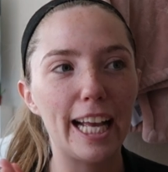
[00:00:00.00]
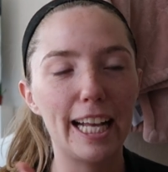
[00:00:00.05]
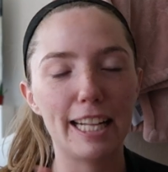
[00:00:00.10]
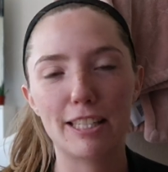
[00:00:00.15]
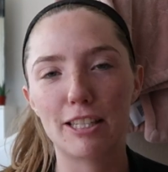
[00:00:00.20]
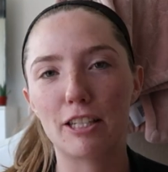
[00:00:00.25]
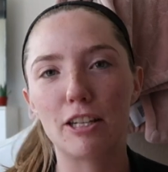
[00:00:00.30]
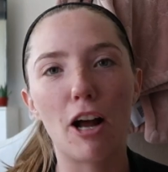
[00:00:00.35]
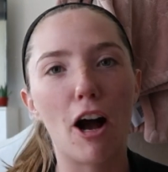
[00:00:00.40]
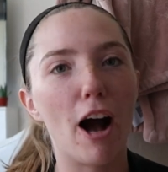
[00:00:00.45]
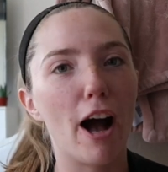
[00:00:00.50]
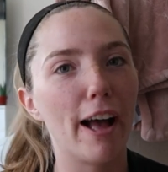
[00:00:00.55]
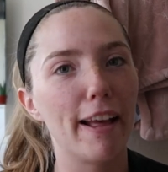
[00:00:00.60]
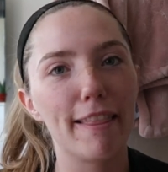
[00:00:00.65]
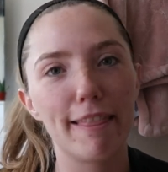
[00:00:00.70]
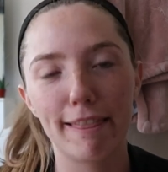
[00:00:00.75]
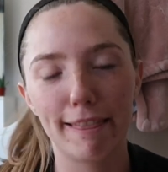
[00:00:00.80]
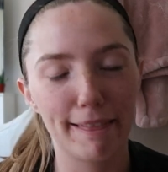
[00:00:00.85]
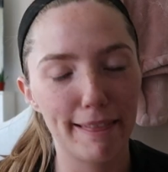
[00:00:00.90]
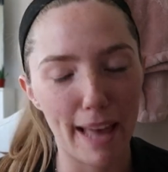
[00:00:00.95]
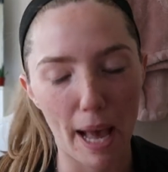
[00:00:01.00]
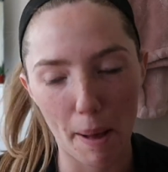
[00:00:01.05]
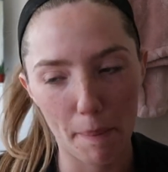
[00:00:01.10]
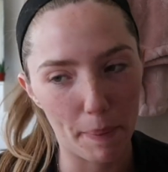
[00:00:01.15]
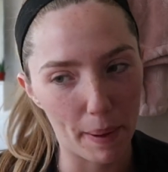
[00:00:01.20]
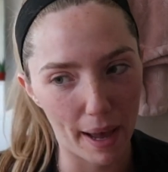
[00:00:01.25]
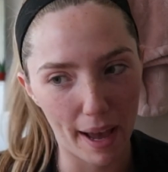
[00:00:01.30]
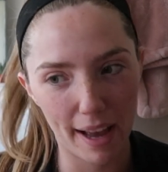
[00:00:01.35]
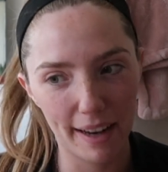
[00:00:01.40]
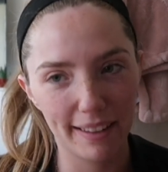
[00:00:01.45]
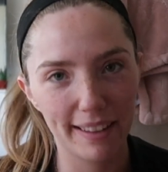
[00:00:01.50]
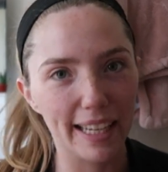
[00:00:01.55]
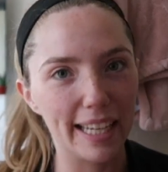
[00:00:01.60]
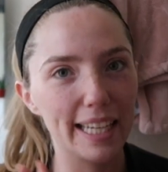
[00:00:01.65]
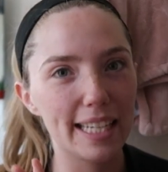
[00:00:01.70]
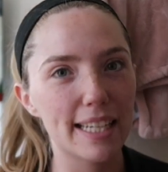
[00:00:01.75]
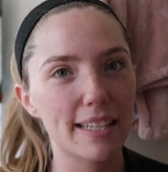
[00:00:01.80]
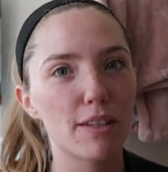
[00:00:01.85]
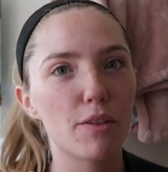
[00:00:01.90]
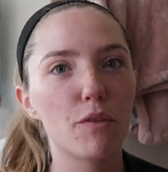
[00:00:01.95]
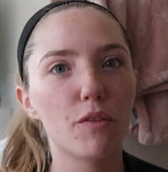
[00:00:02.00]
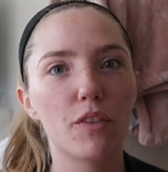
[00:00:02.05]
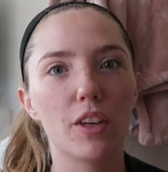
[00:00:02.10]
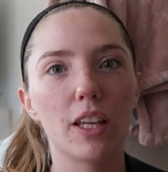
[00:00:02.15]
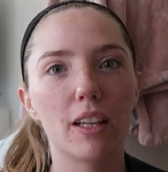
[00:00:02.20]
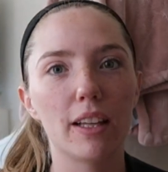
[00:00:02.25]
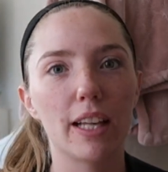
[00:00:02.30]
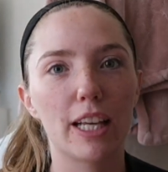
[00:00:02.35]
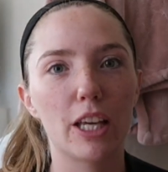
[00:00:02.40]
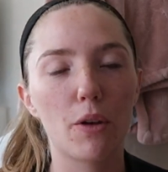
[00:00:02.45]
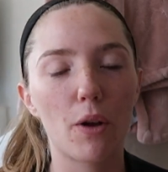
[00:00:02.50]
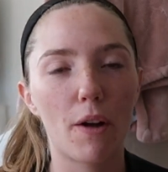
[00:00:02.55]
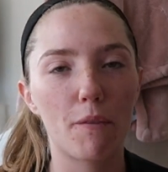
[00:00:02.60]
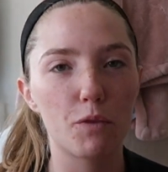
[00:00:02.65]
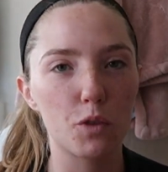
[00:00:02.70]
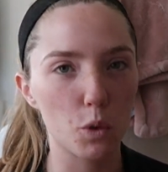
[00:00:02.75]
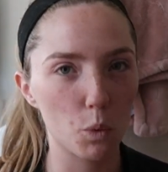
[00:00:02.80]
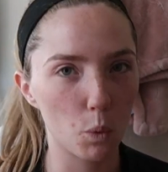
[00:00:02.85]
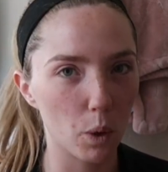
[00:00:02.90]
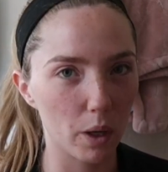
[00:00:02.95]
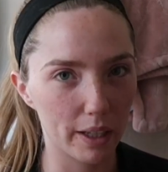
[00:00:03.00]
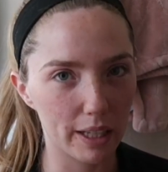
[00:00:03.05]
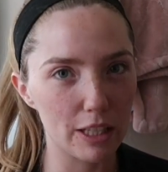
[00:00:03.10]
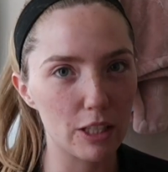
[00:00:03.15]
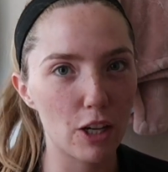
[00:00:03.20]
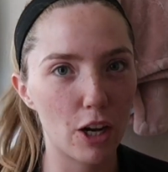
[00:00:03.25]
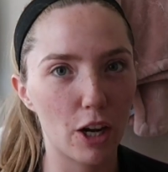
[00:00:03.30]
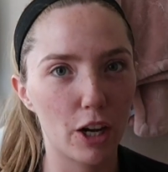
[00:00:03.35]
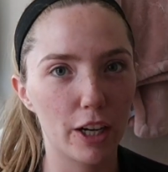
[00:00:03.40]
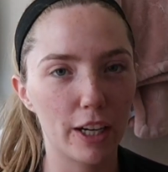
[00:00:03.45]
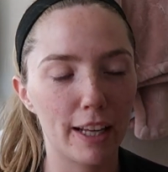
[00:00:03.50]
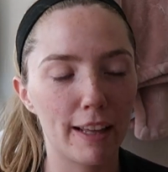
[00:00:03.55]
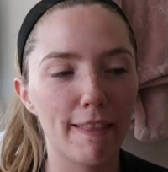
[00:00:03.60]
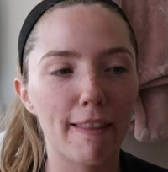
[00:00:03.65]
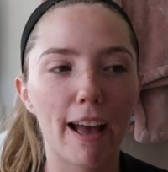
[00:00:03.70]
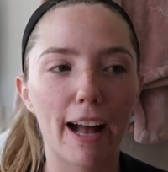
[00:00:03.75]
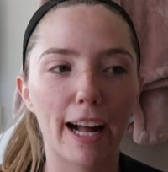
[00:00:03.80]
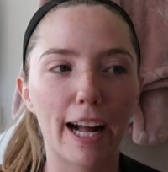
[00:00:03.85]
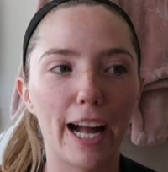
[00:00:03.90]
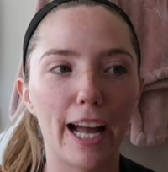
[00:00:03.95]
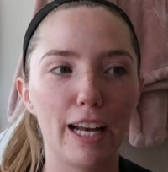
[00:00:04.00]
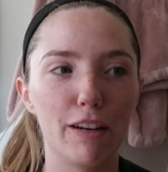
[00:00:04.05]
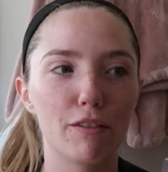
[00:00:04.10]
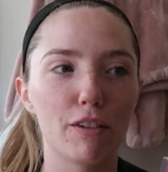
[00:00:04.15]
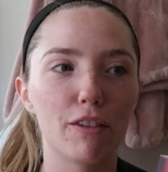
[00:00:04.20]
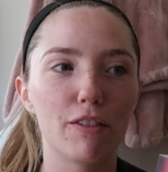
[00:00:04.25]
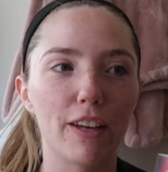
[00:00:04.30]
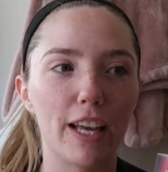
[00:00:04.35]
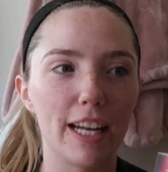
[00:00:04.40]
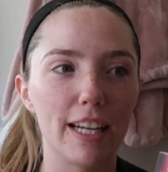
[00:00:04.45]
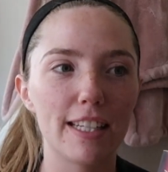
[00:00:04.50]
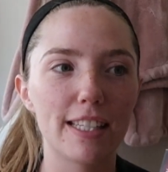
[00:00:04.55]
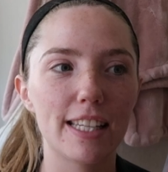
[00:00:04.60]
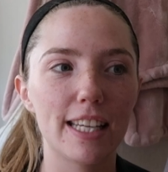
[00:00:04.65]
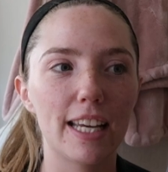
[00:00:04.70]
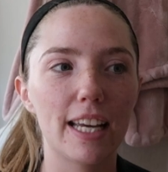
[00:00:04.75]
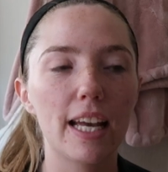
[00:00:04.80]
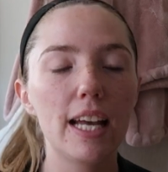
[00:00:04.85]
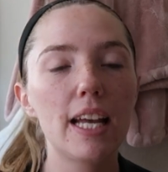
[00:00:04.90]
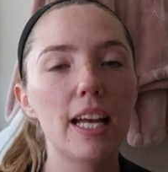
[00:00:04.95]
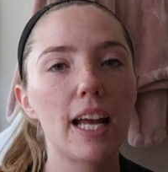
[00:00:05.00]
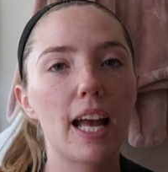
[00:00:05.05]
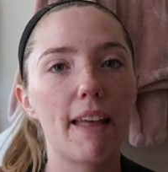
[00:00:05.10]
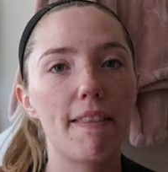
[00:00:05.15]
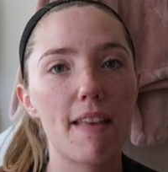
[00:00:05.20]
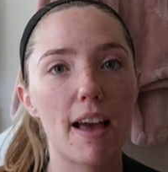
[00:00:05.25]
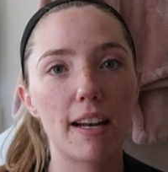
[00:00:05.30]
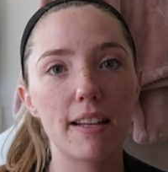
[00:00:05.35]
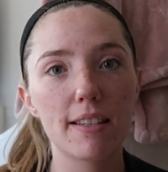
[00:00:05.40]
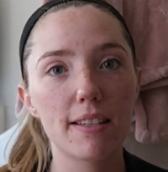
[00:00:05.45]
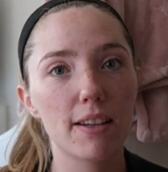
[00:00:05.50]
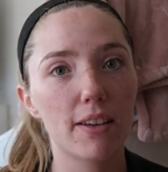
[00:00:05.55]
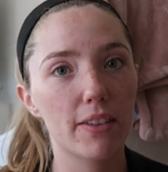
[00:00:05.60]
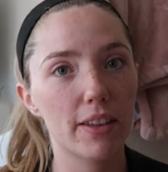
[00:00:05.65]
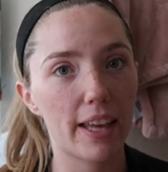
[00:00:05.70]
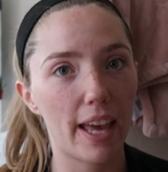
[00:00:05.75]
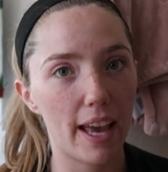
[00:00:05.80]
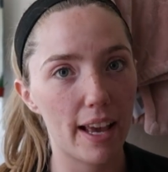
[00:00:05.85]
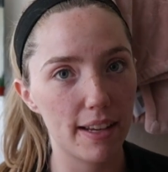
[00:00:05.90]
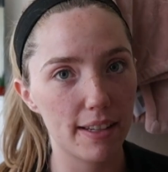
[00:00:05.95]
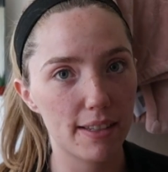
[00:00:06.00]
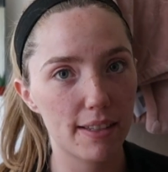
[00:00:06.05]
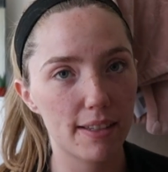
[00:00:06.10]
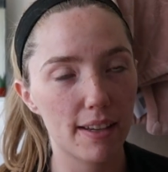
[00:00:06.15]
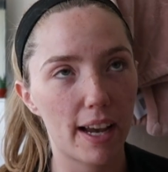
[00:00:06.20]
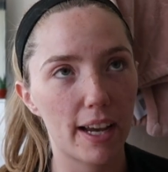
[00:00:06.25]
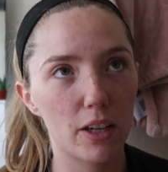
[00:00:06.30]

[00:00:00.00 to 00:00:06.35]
it's not that bad. Like, it doesn't feel like you have to work as hard in that kind of a fantasy, and that is still the case.